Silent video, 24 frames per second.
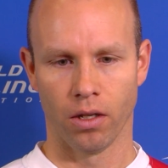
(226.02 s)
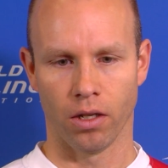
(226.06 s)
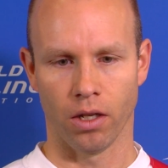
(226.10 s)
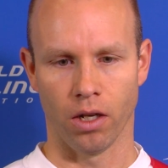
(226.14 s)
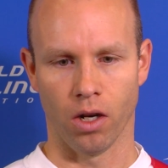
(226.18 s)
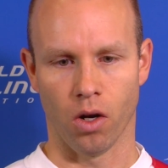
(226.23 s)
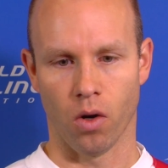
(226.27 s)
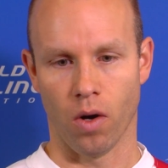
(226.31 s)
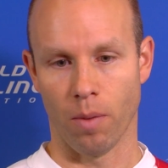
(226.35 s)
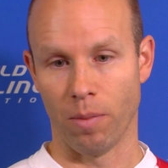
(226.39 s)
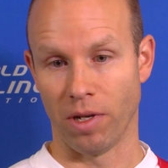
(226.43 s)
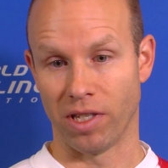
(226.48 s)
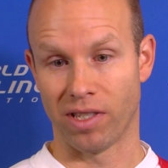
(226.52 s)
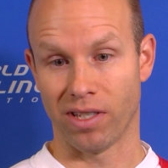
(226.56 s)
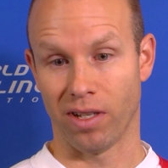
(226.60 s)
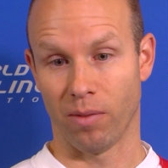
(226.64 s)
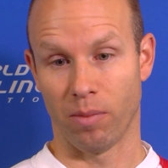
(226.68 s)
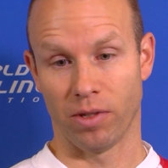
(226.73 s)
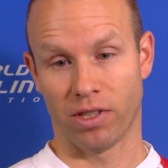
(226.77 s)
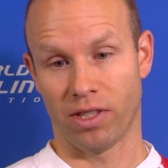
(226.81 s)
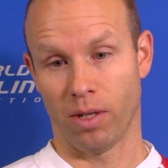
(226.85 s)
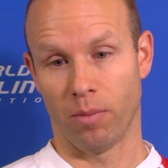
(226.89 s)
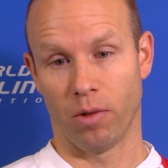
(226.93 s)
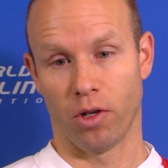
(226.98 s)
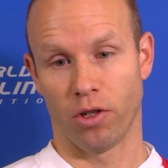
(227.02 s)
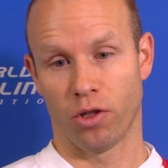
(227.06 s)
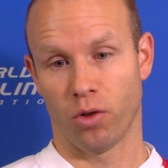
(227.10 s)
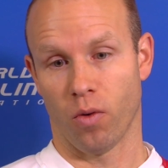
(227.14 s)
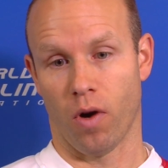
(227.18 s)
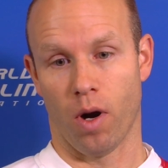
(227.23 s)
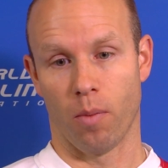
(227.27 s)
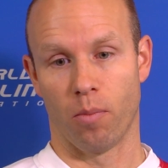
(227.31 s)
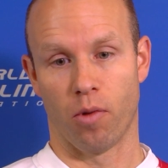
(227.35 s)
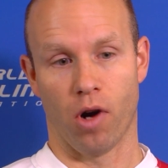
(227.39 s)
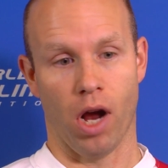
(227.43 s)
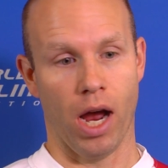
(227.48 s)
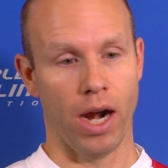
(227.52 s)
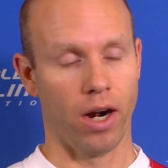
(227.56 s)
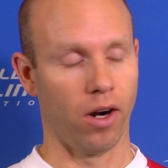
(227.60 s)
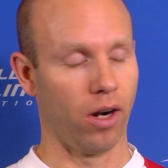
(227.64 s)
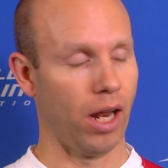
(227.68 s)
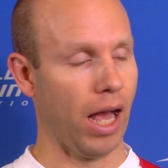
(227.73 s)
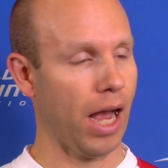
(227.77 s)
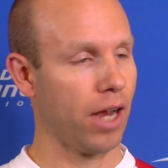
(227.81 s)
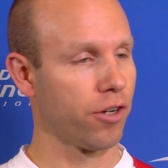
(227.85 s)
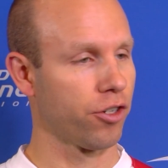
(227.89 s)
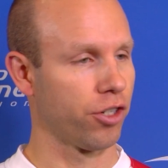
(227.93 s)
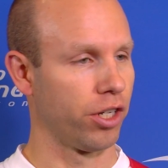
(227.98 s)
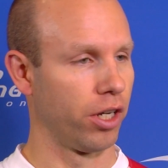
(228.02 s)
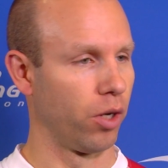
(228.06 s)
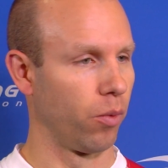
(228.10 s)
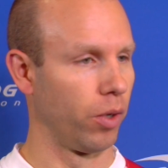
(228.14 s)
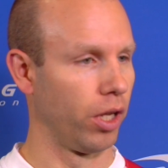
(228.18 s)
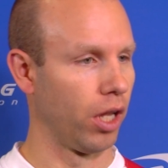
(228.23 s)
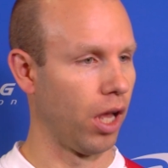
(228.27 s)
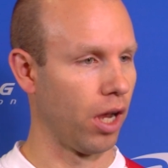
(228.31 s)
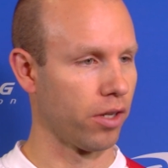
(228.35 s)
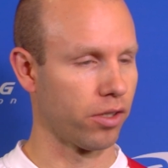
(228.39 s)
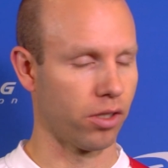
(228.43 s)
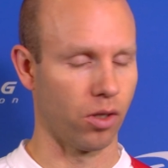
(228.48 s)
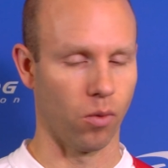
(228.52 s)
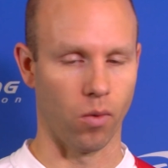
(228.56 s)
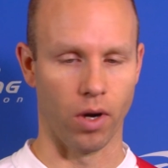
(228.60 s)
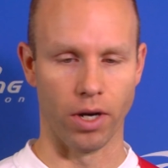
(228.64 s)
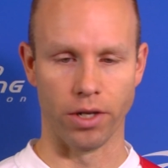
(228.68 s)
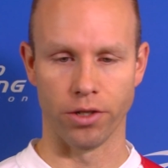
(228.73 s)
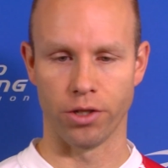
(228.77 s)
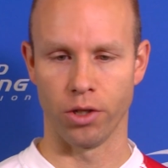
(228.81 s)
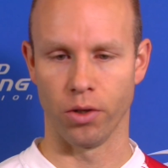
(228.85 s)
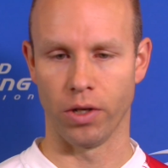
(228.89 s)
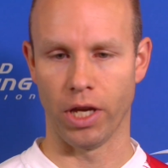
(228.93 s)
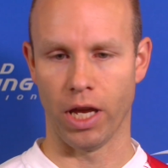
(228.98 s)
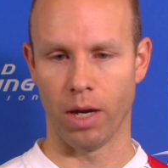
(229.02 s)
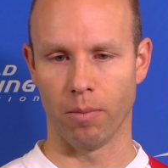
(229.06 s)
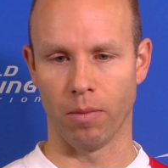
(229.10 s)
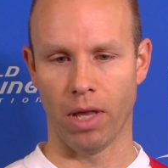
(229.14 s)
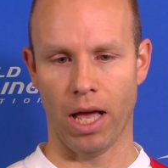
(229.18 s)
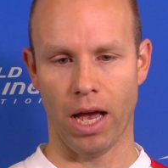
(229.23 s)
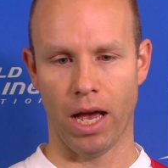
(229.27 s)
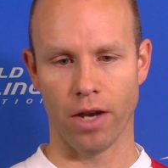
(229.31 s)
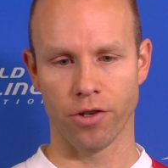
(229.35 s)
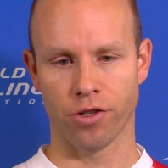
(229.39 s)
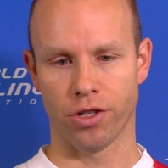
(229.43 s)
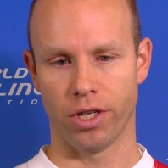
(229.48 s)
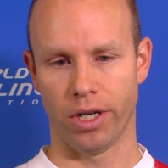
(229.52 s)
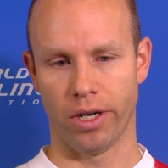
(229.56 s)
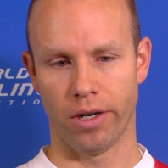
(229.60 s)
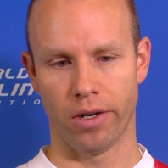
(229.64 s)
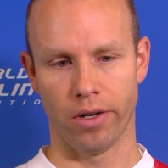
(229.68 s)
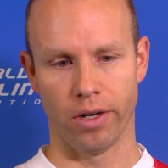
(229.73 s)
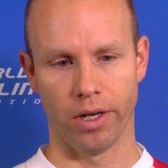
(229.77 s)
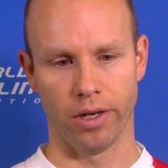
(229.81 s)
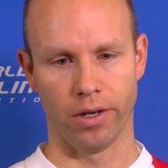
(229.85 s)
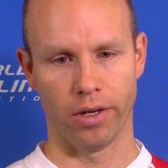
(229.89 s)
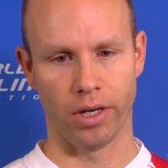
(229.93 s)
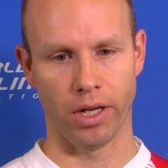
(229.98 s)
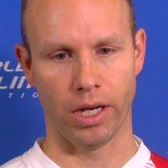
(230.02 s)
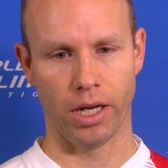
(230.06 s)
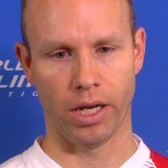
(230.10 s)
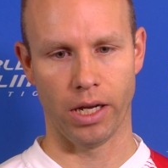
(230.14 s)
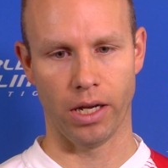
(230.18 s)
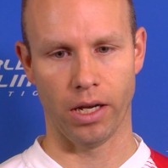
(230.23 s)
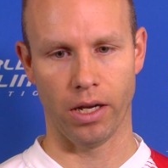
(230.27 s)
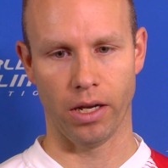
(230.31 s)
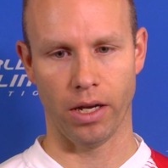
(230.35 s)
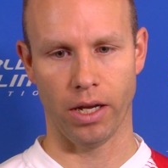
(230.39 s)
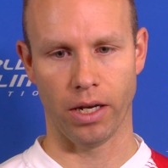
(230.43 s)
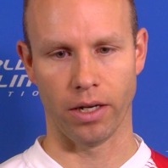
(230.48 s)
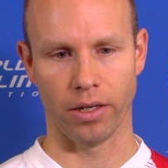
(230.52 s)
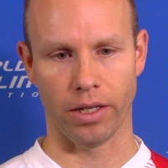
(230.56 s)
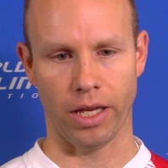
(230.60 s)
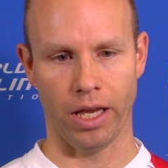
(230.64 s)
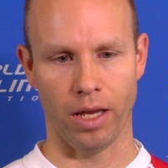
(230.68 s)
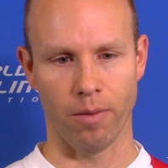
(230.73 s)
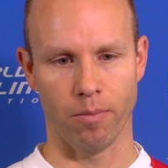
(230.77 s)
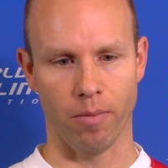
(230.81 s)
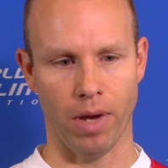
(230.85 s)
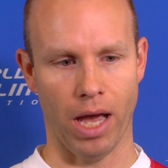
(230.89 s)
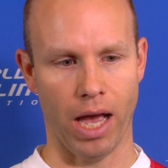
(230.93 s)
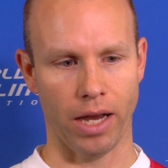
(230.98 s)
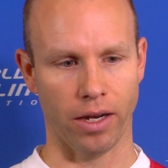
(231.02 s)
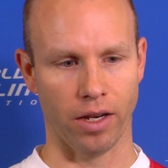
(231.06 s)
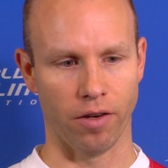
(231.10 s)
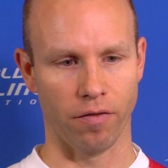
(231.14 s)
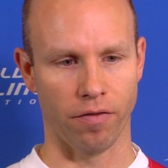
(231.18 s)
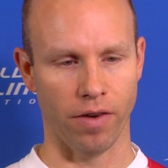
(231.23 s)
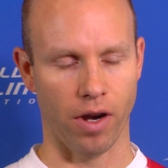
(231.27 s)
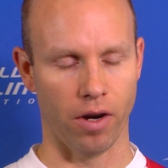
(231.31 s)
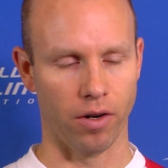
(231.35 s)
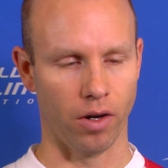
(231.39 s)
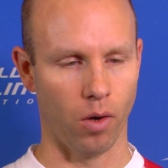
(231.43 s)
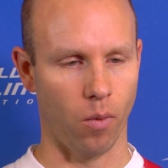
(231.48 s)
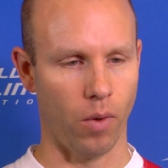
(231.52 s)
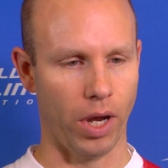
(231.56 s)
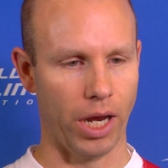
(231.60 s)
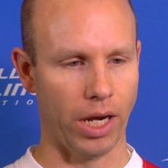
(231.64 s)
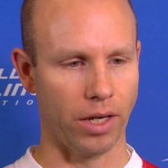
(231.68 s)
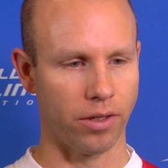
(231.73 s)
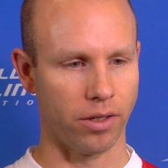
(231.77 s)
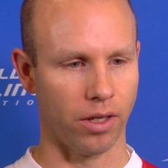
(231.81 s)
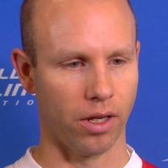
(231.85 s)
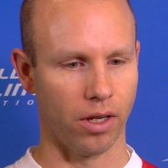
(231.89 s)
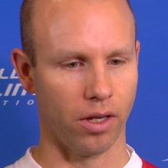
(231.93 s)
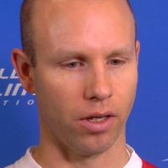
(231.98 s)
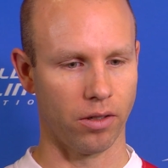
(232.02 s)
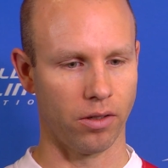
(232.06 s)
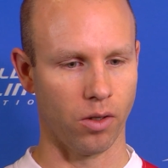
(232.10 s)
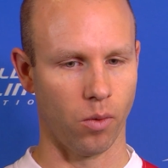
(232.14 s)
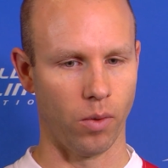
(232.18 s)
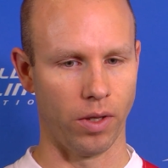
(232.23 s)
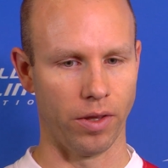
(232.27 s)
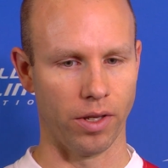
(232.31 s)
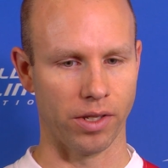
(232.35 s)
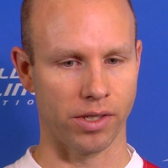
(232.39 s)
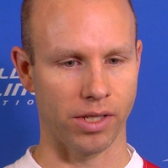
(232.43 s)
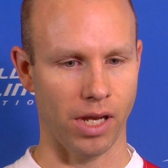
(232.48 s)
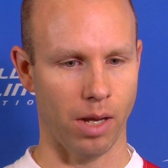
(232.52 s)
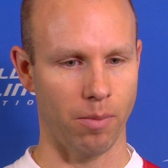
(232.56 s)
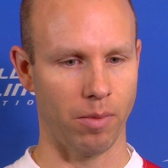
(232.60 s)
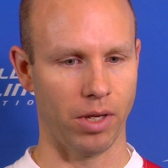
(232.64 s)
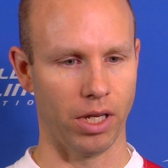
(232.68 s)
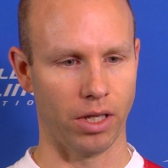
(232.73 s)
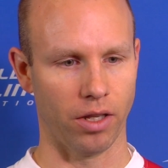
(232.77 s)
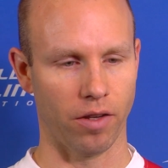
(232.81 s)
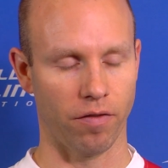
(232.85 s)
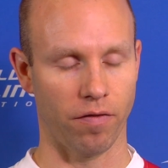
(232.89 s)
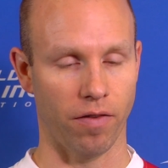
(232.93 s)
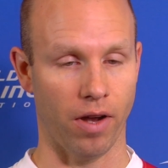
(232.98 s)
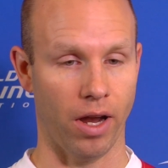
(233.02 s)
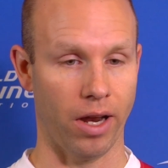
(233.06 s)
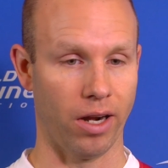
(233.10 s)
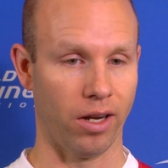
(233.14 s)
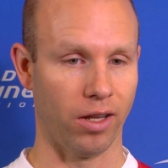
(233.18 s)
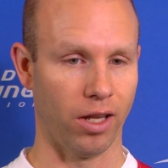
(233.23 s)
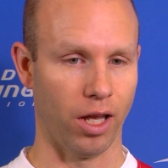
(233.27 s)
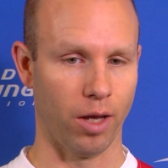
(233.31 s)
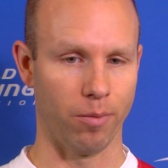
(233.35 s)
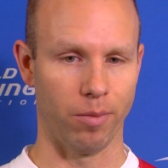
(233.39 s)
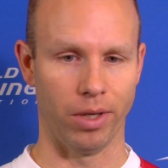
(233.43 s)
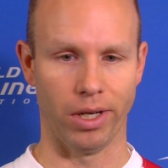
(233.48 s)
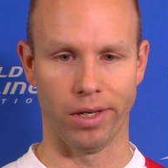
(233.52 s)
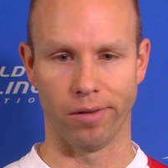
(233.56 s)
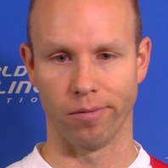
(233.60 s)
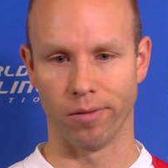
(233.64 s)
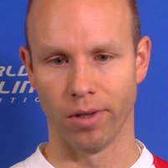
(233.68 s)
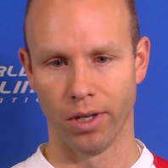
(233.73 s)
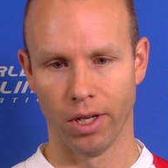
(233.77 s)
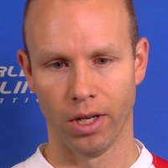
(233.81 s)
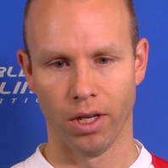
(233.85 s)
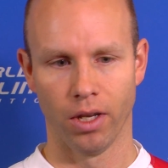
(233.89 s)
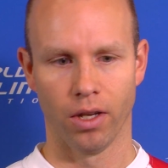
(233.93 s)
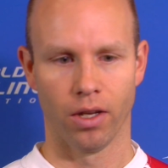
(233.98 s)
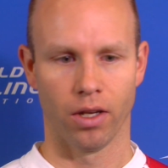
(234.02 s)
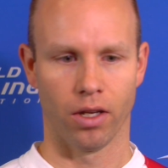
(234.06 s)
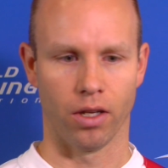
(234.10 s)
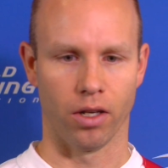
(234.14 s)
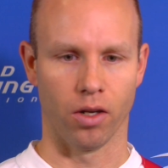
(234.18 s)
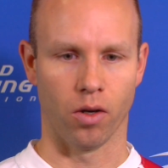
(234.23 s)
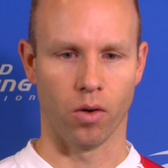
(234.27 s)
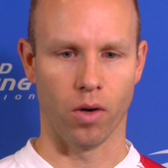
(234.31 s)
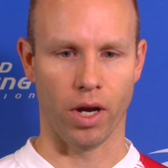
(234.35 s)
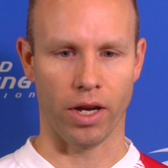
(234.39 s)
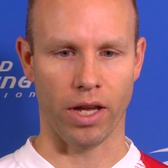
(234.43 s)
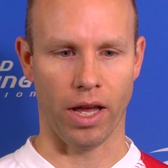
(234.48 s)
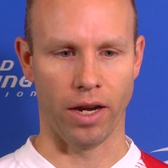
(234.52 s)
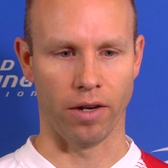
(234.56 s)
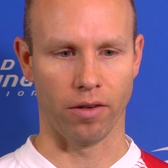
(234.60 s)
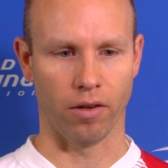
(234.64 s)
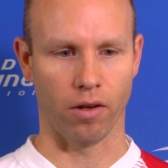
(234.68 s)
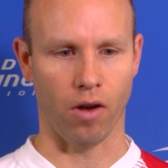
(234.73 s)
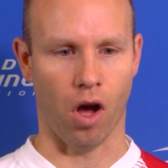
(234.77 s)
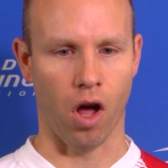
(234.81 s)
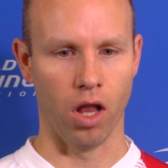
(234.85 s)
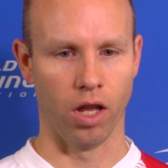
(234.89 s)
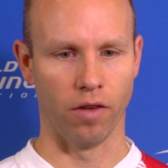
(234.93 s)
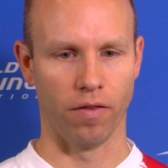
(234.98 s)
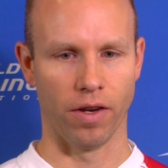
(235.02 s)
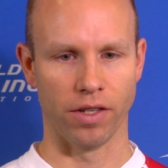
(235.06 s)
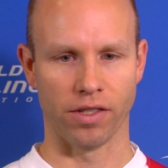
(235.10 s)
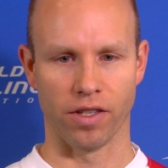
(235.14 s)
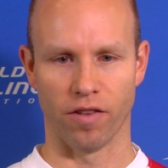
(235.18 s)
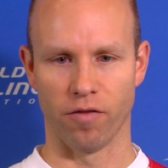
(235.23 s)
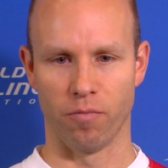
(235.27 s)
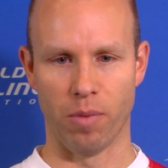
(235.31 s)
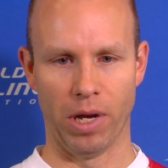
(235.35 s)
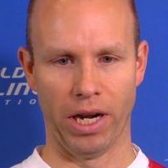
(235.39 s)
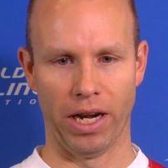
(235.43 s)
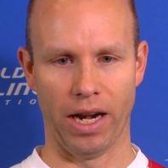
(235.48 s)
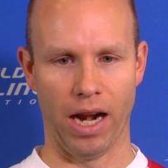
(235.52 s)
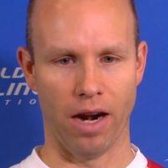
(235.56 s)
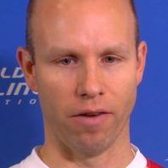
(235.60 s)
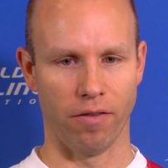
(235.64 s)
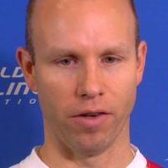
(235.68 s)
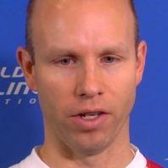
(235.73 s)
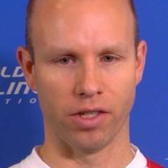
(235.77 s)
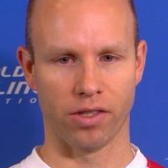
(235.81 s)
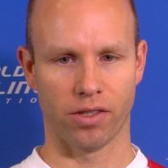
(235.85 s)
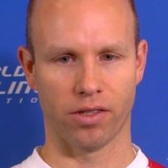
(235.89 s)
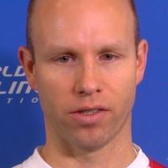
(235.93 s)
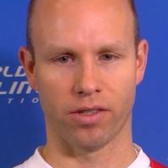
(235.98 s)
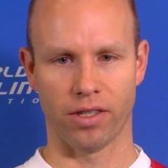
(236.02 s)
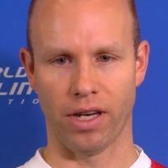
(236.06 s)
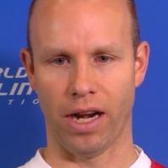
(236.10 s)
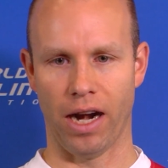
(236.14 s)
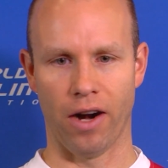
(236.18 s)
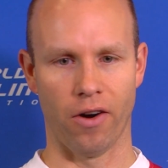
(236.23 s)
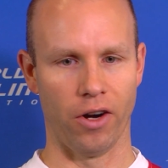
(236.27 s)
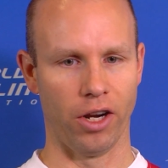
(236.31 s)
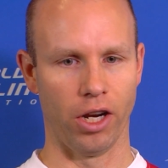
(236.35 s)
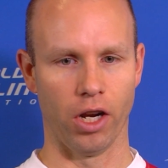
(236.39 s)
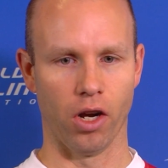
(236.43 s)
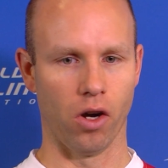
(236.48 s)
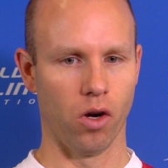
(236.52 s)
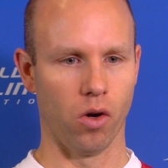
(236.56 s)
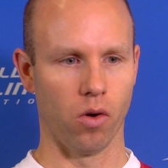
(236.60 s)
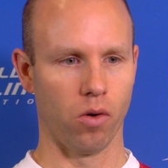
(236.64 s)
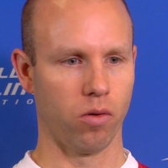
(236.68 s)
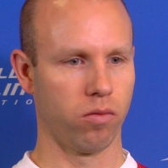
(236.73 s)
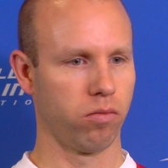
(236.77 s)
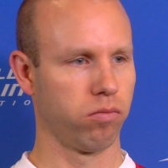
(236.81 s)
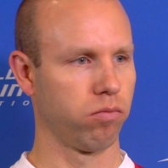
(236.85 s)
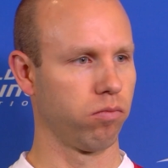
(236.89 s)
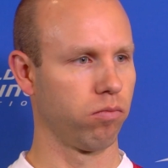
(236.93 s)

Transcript: you know, I mean, so similar to our Brier last year, we lost the one-two game last year and uh, and came back and found a way to, to win the semi and the final. I mean, you know, I can all of us have been in every scenario